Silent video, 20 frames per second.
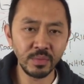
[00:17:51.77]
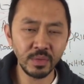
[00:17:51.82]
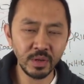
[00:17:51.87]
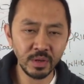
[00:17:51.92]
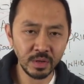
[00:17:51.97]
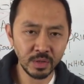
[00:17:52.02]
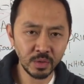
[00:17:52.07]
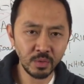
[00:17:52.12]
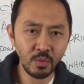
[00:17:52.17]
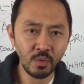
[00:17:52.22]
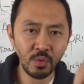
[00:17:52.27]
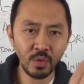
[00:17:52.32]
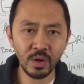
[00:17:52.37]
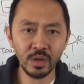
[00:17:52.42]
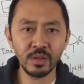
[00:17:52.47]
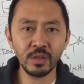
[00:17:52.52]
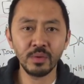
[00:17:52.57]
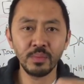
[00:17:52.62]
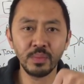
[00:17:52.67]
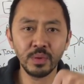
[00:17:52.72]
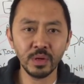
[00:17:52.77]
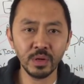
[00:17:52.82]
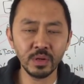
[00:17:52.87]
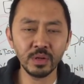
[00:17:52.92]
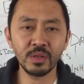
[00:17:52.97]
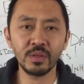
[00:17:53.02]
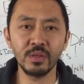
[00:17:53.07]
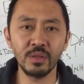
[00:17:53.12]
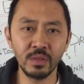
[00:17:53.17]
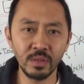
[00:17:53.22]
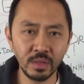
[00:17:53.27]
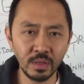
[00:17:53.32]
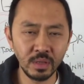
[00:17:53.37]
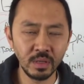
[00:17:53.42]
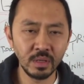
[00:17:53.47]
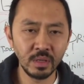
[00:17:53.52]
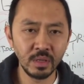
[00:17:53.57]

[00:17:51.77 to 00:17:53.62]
There is one person